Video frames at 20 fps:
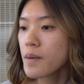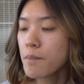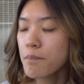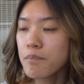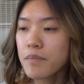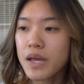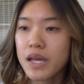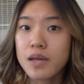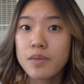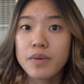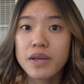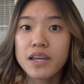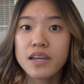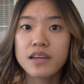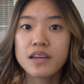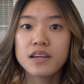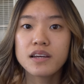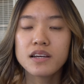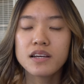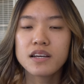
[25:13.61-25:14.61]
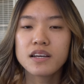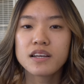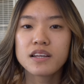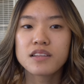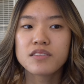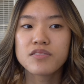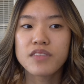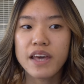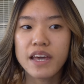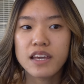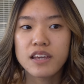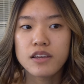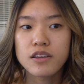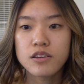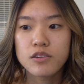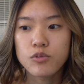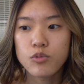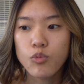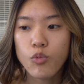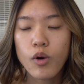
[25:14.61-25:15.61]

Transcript: Maybe they